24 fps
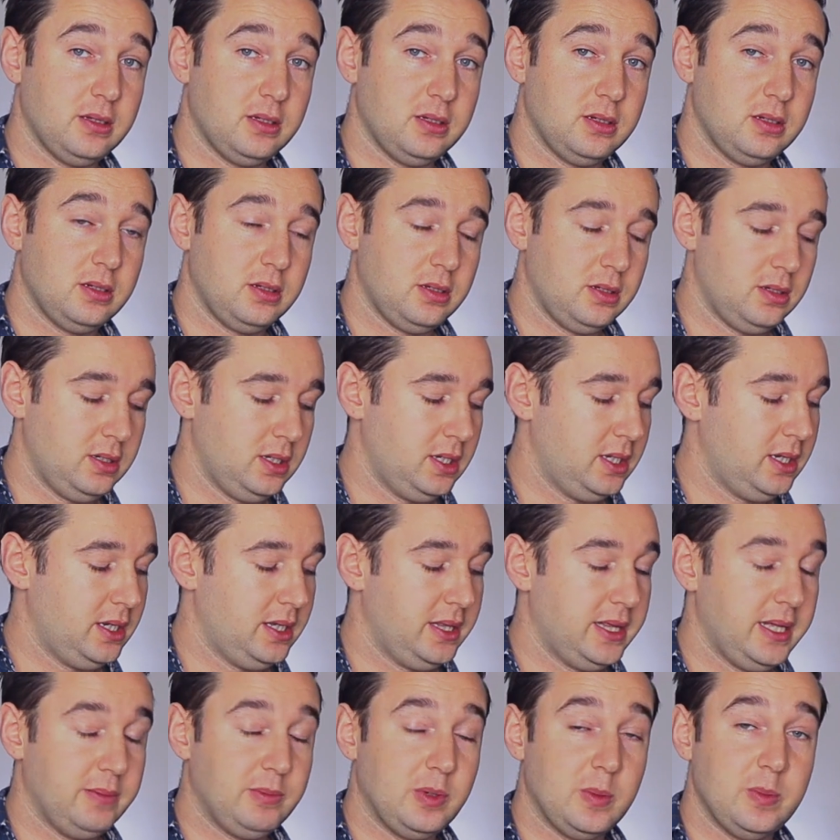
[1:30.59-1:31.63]

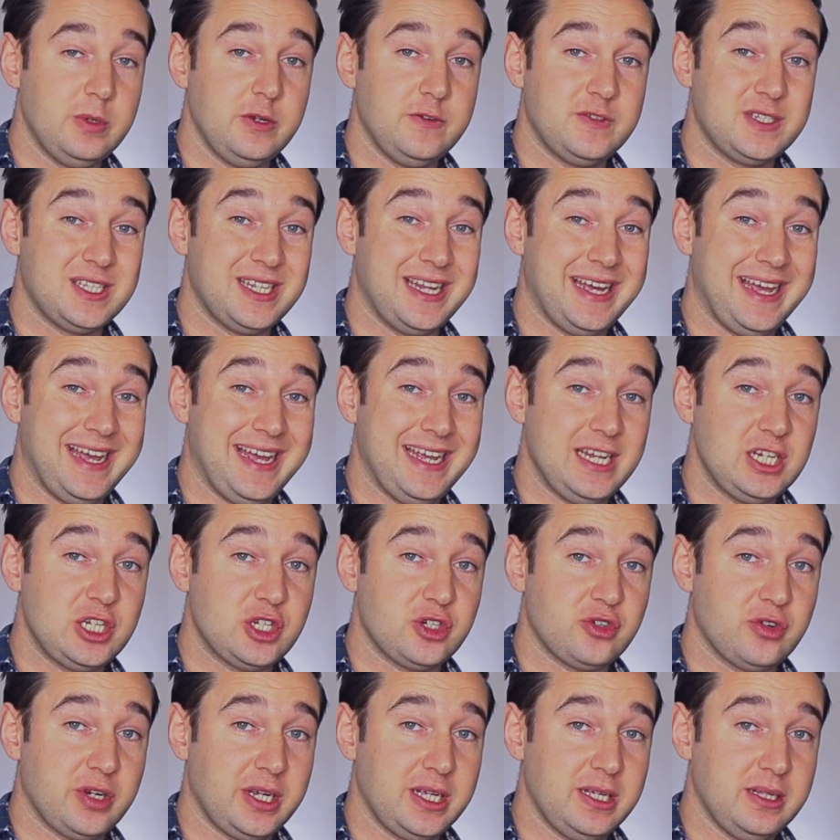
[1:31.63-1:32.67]
then we'll move to the A
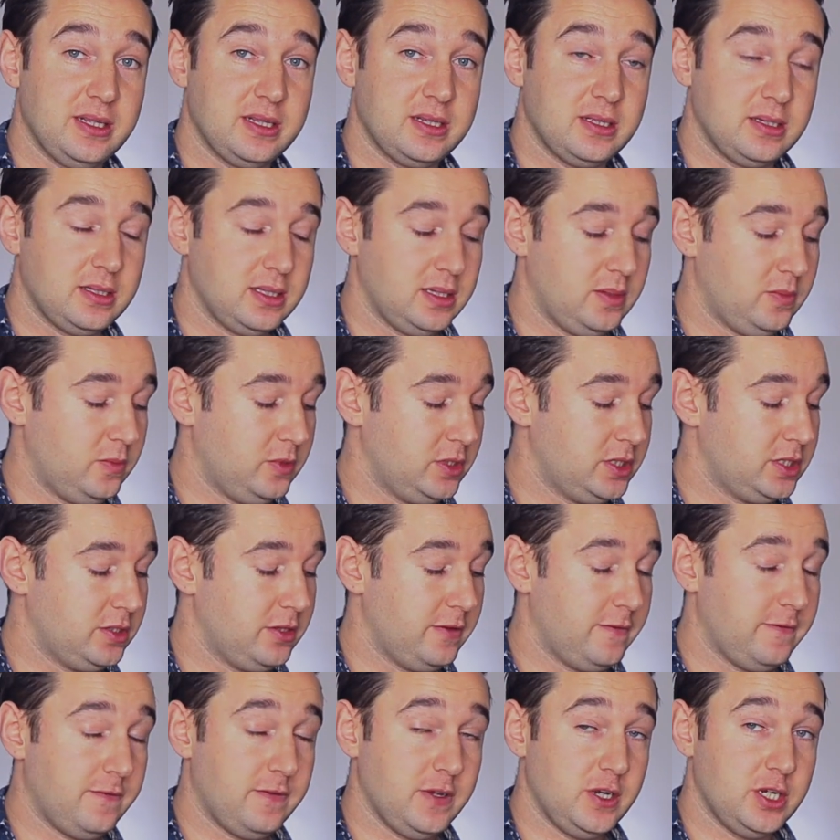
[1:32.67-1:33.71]
string and we'll do the
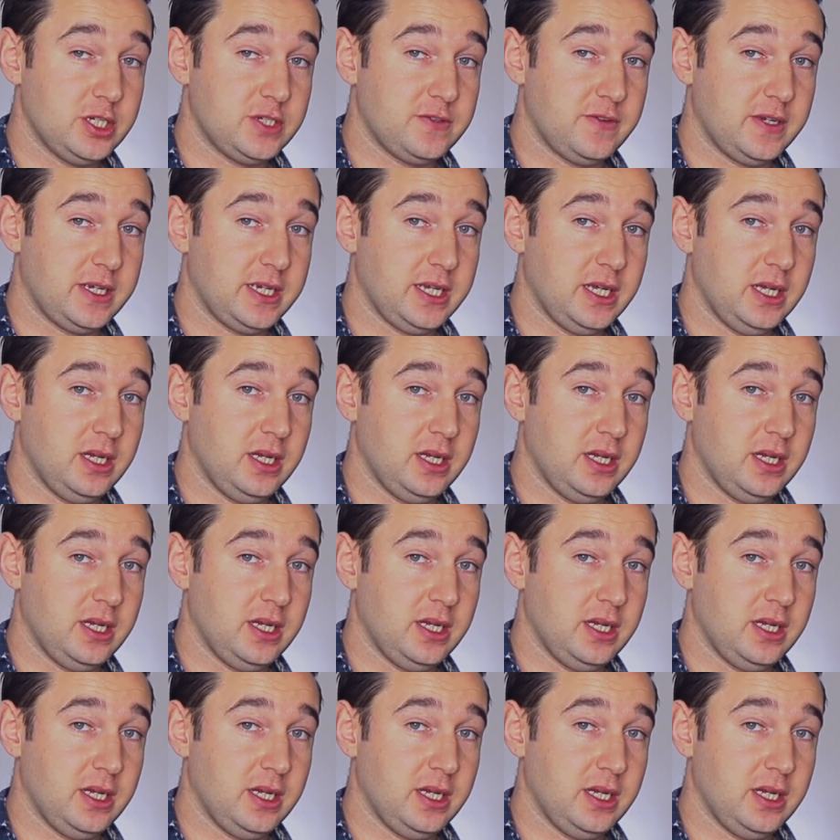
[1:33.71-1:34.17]
1st finger,